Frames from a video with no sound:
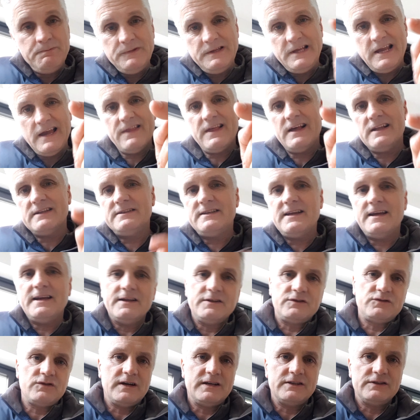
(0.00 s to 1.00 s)
Get that data
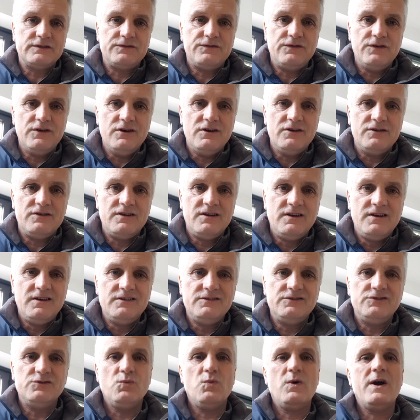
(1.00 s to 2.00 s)
transferred
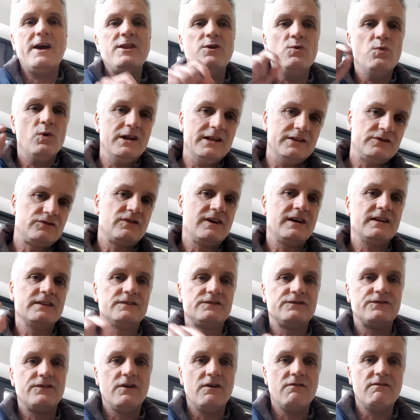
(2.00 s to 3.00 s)
to where you want to
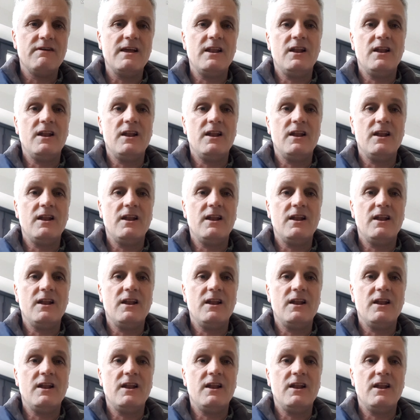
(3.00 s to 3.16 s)
transfer it.